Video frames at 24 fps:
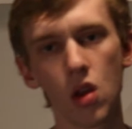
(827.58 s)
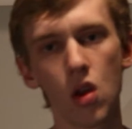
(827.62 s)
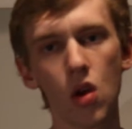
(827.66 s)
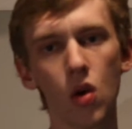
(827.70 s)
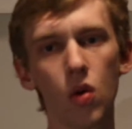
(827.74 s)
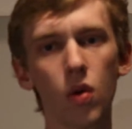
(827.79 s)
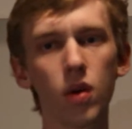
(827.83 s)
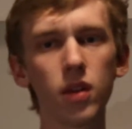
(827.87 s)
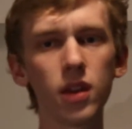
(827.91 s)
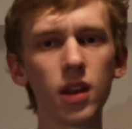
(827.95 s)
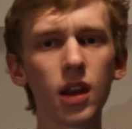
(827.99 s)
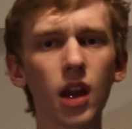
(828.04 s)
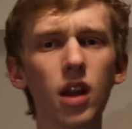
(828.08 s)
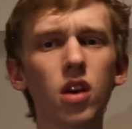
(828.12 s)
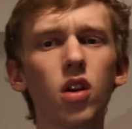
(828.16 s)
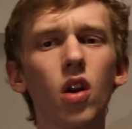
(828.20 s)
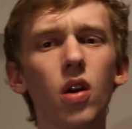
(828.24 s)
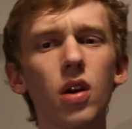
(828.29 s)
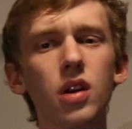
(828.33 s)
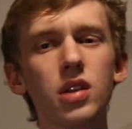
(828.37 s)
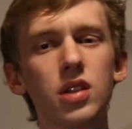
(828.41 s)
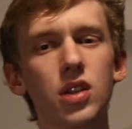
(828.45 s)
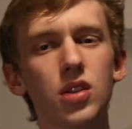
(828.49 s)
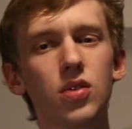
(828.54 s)
One thing I
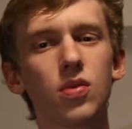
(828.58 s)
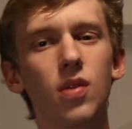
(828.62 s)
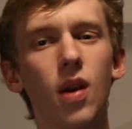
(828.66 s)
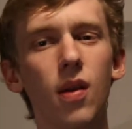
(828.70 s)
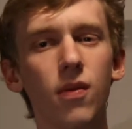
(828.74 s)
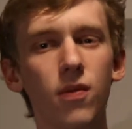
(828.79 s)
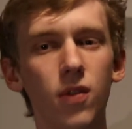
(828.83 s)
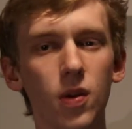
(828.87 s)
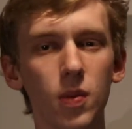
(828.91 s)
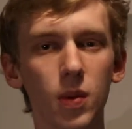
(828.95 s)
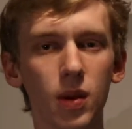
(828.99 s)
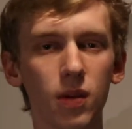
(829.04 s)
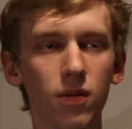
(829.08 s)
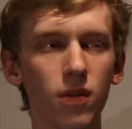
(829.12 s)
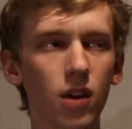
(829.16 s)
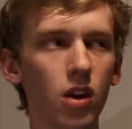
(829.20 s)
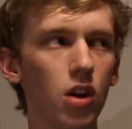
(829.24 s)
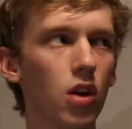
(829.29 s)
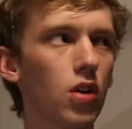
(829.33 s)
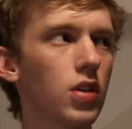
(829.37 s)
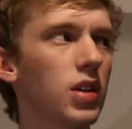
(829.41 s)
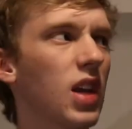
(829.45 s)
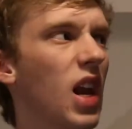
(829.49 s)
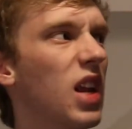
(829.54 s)
noticed is when I'm filming
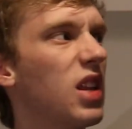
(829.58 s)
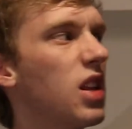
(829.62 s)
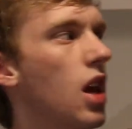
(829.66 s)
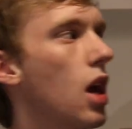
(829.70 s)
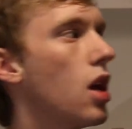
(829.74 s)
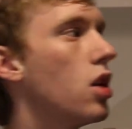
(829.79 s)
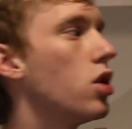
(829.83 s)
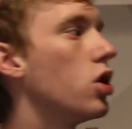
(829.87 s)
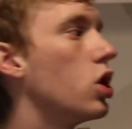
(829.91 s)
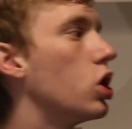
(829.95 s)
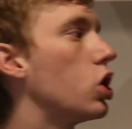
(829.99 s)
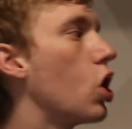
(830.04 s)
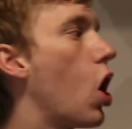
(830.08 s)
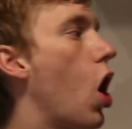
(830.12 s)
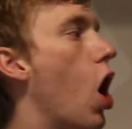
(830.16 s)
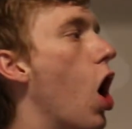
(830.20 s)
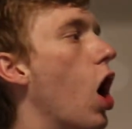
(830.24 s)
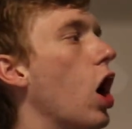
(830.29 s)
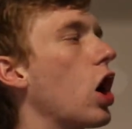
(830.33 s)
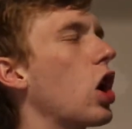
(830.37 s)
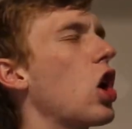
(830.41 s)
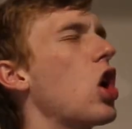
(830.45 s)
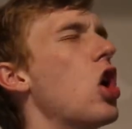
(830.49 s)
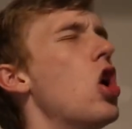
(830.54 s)
videos, I tend to
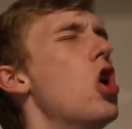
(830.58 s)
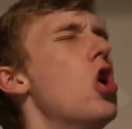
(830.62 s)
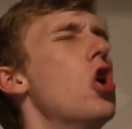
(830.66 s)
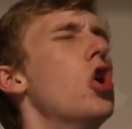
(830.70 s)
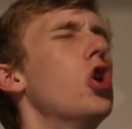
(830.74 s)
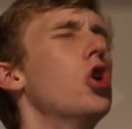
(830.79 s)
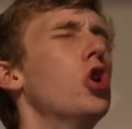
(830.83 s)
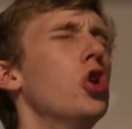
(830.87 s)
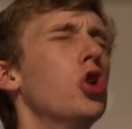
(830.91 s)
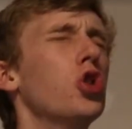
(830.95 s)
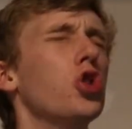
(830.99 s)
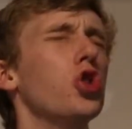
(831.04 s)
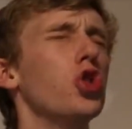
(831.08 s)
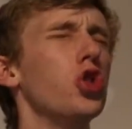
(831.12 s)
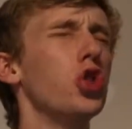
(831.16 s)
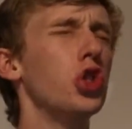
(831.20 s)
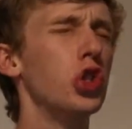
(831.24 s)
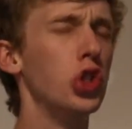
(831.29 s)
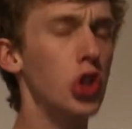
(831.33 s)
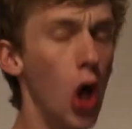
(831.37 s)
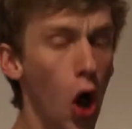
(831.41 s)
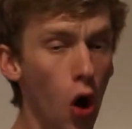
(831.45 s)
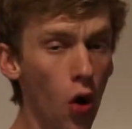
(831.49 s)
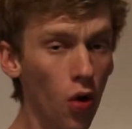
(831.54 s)
talk
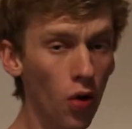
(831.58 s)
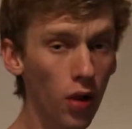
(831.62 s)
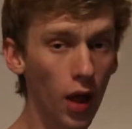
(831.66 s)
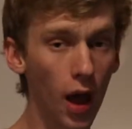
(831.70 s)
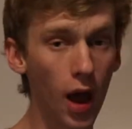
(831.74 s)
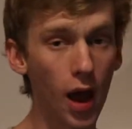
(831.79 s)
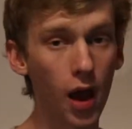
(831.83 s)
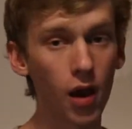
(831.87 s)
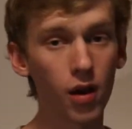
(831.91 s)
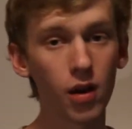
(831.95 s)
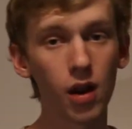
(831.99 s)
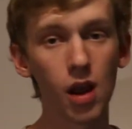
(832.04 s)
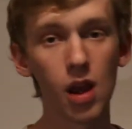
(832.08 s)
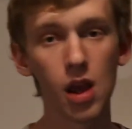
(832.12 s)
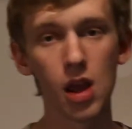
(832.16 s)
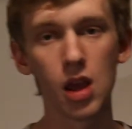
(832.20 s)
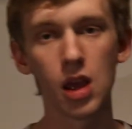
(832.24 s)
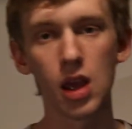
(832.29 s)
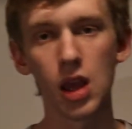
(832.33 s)
so loud,